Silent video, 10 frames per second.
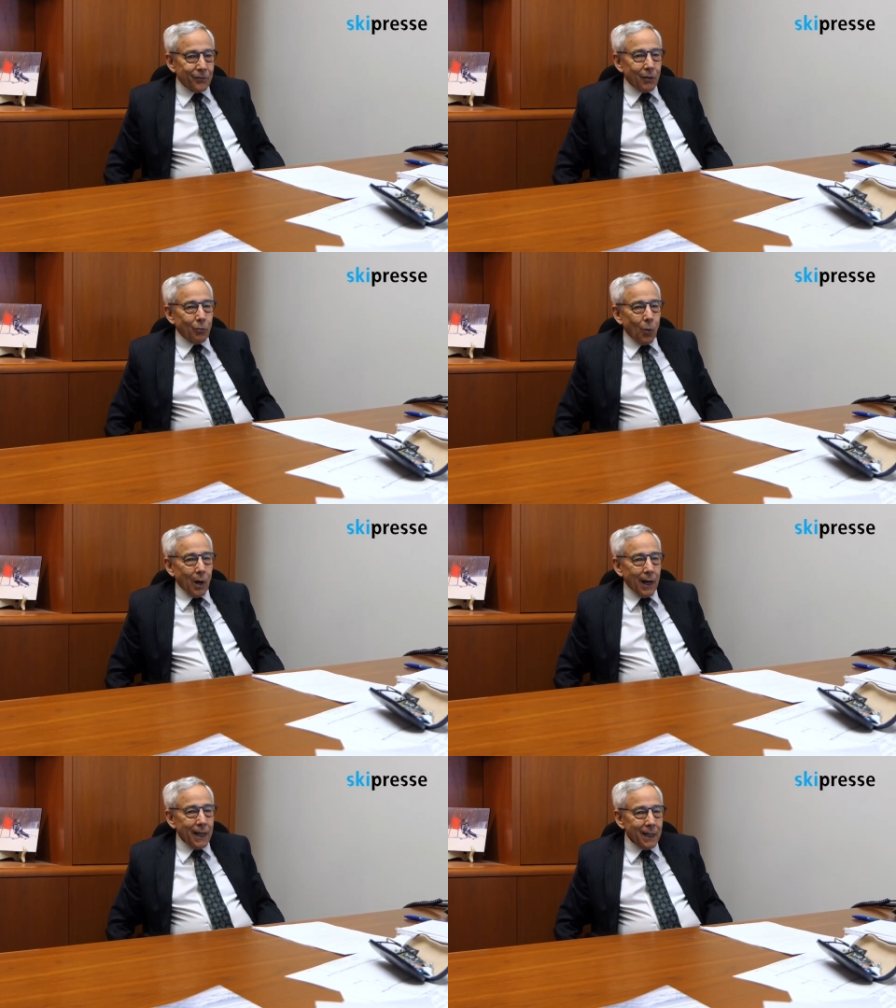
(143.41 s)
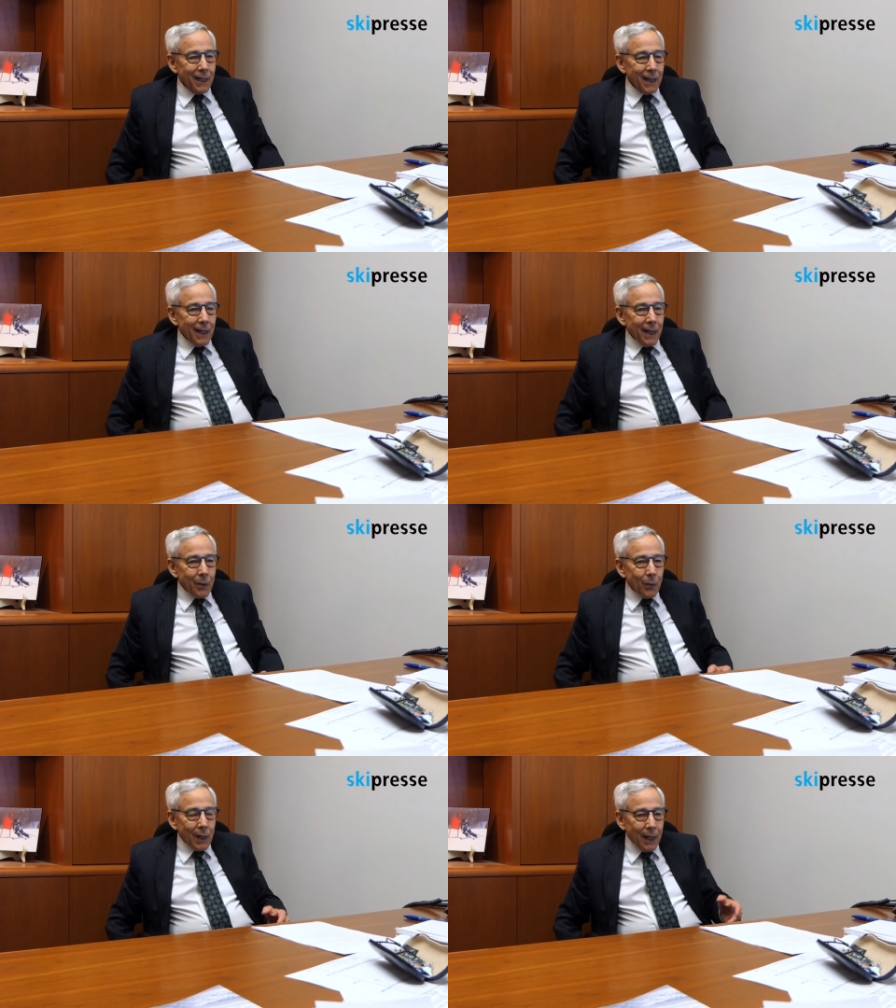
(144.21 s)
of wine and
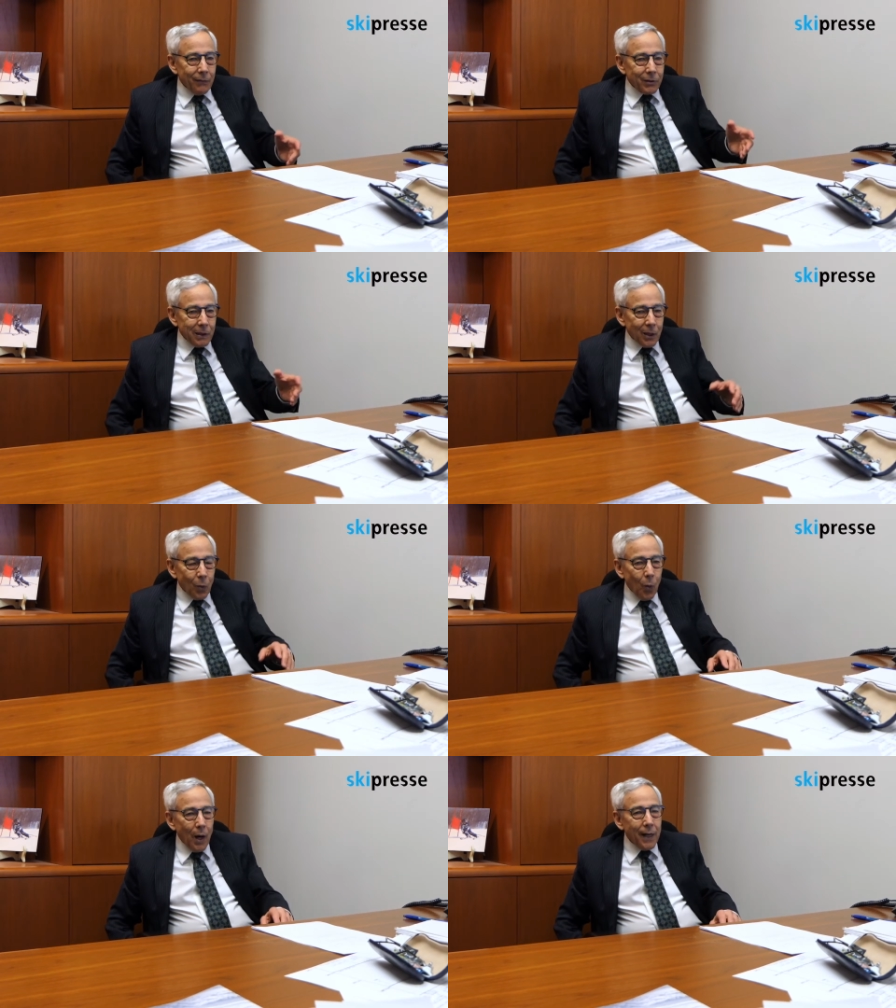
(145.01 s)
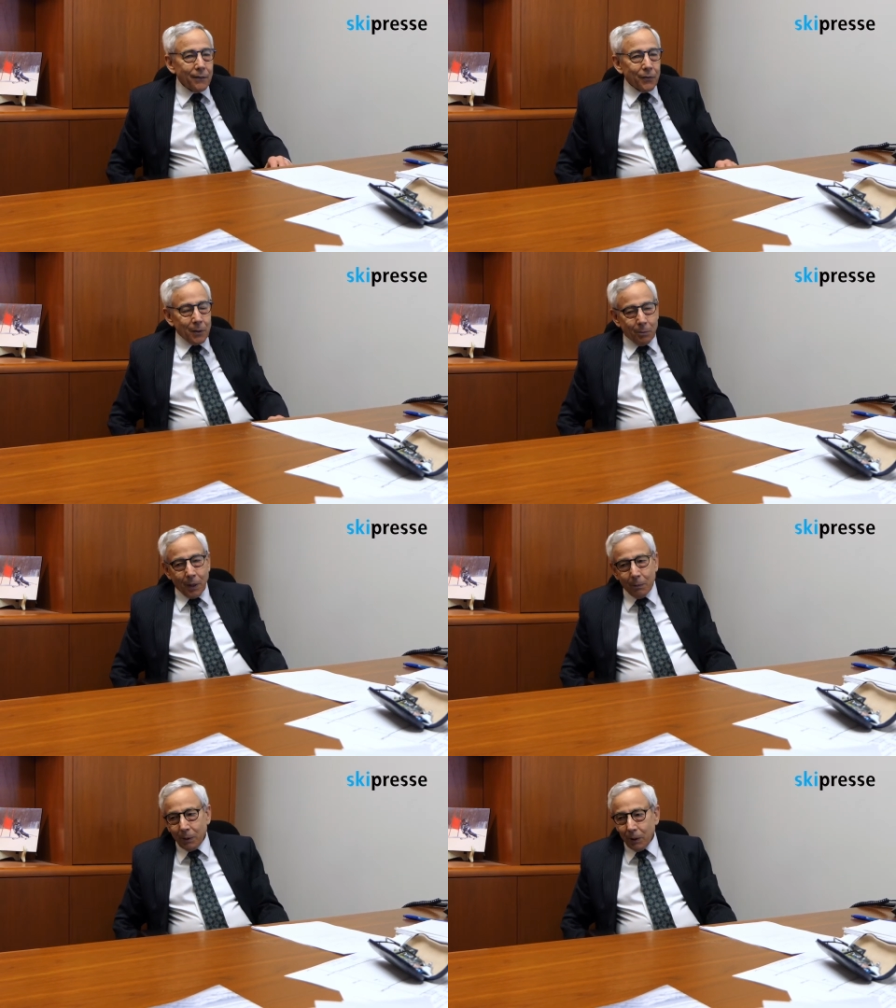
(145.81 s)
we'll have some little wine for the
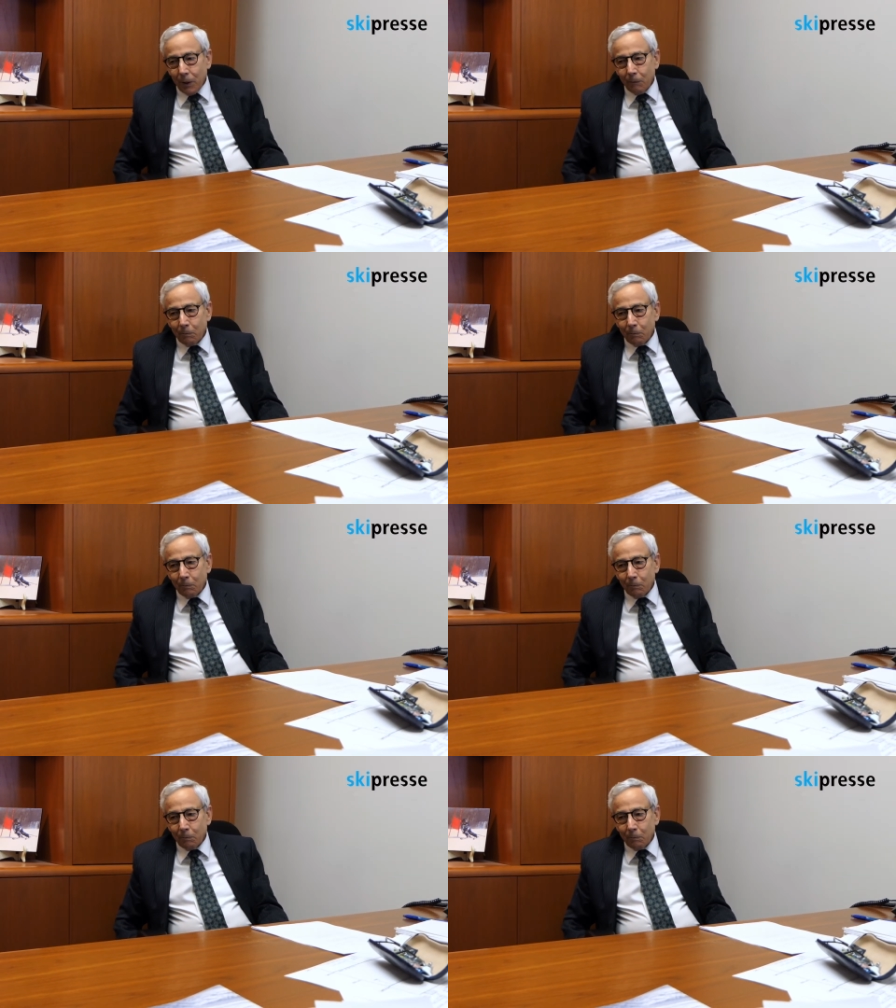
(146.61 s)
barbecue.